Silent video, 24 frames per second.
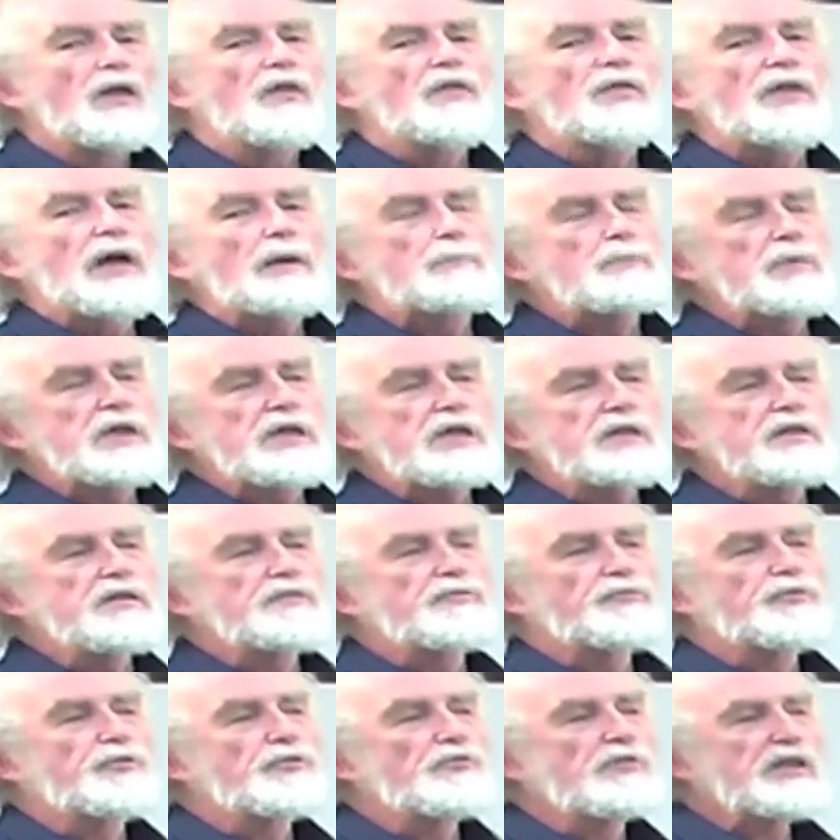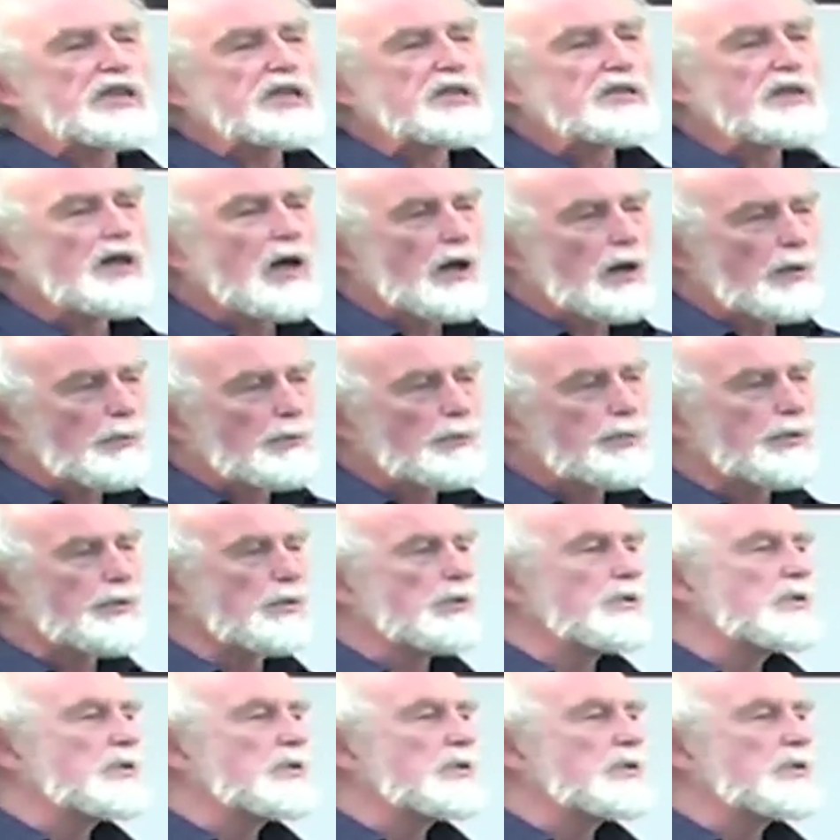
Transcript: That means that, for example,